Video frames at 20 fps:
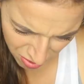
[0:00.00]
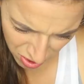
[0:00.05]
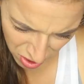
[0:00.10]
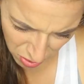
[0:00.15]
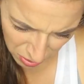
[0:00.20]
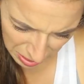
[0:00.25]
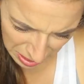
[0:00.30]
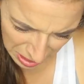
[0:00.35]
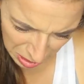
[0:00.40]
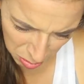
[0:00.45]
Oh
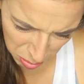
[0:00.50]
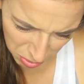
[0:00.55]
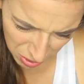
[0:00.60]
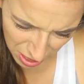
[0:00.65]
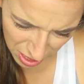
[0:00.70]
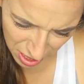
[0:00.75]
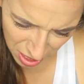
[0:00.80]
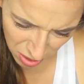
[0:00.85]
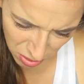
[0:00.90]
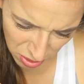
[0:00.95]
no, it's
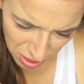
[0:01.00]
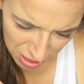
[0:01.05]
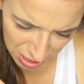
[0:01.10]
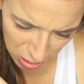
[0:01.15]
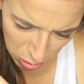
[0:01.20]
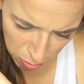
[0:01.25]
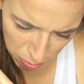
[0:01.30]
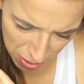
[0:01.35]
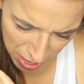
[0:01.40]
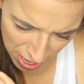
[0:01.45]
split. Oh,
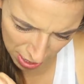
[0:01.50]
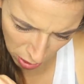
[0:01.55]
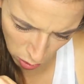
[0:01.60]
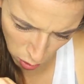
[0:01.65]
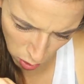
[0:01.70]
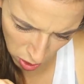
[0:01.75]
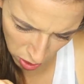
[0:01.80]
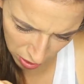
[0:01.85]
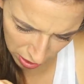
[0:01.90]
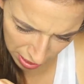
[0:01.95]
this is
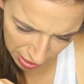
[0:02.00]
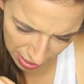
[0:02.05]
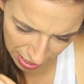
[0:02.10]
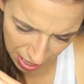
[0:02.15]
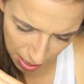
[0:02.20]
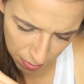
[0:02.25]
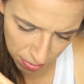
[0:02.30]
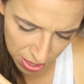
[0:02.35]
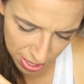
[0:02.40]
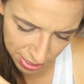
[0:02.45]
bad quality
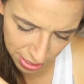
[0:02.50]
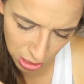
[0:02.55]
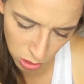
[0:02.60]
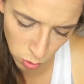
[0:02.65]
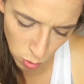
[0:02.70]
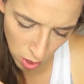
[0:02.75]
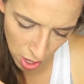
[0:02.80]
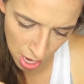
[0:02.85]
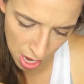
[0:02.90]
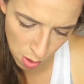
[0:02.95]
tape. This
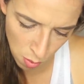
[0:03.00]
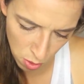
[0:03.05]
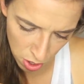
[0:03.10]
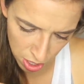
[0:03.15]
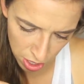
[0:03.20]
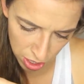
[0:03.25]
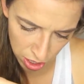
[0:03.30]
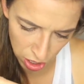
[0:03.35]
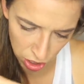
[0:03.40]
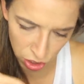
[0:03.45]
is why I
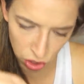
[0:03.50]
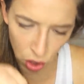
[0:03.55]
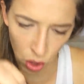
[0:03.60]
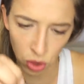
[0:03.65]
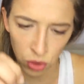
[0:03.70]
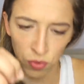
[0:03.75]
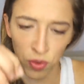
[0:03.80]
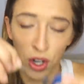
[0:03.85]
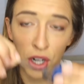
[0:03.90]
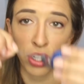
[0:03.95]
wanted an
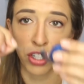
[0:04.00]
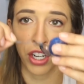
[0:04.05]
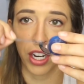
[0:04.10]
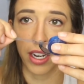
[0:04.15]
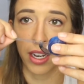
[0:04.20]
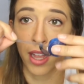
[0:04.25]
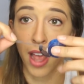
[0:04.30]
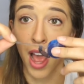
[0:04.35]
adult version.